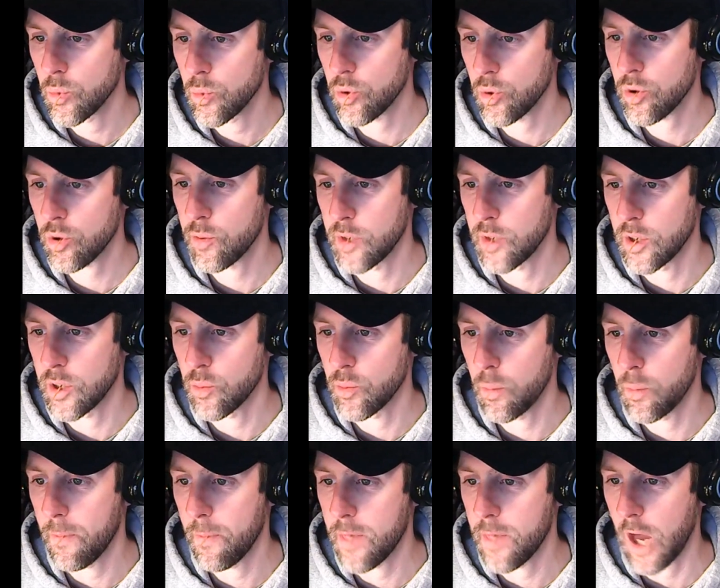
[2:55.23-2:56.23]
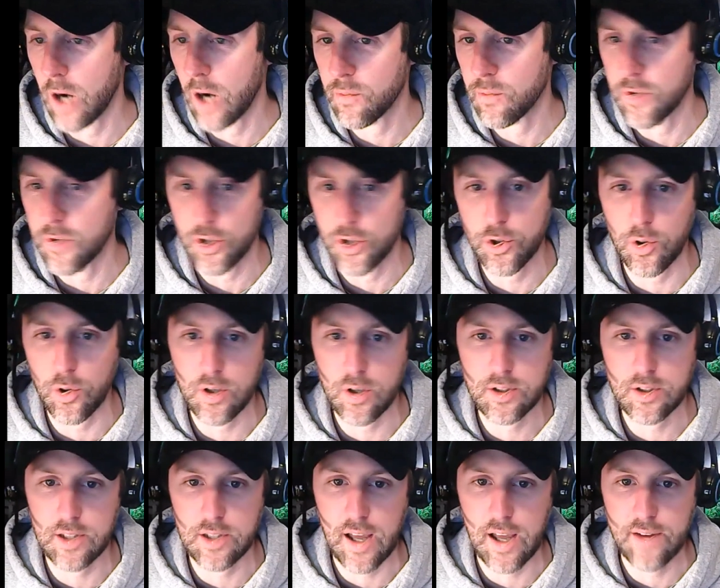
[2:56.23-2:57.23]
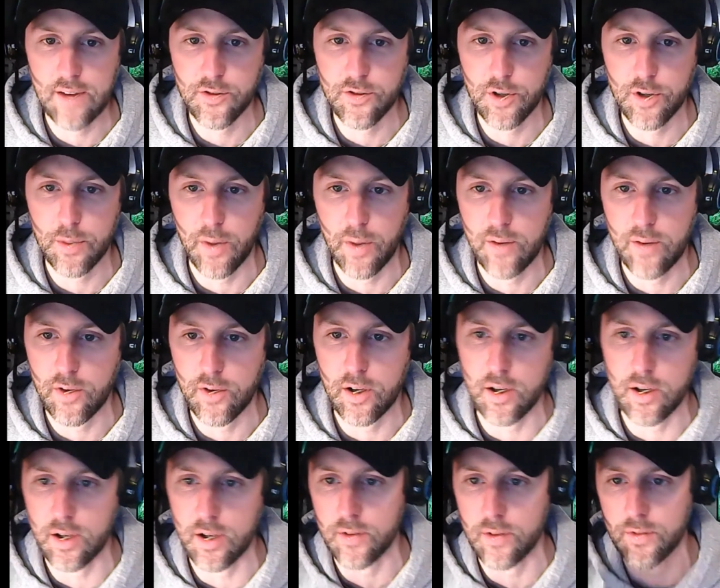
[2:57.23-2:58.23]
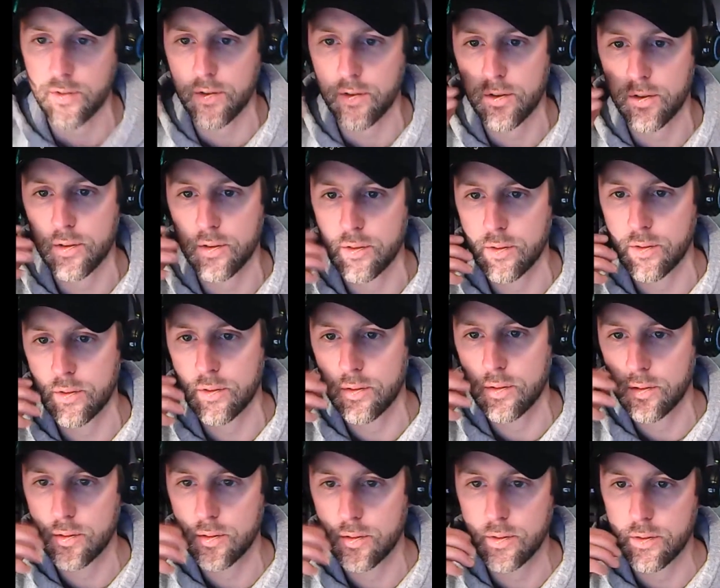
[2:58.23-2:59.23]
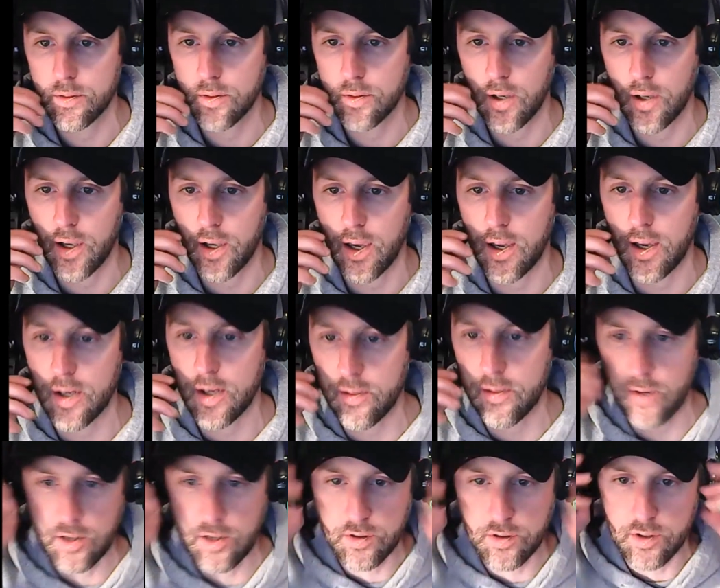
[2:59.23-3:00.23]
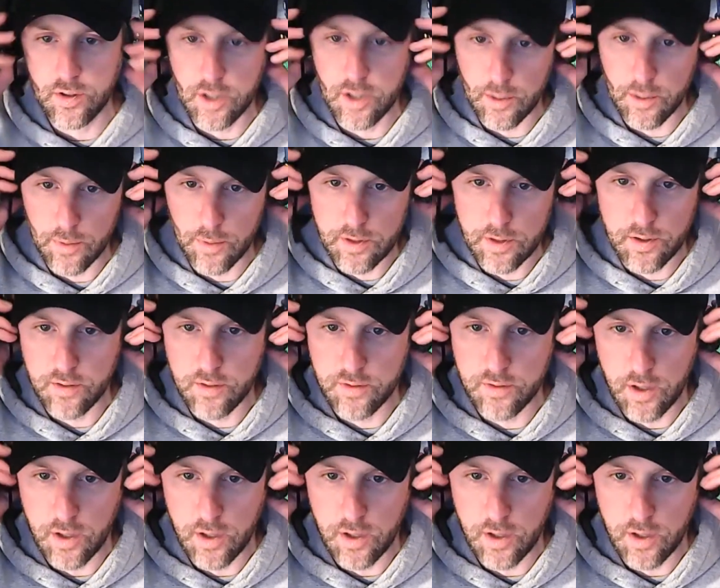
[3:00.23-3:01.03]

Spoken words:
This is gonna be like the shortest live stream ever if I can't eventually hear myself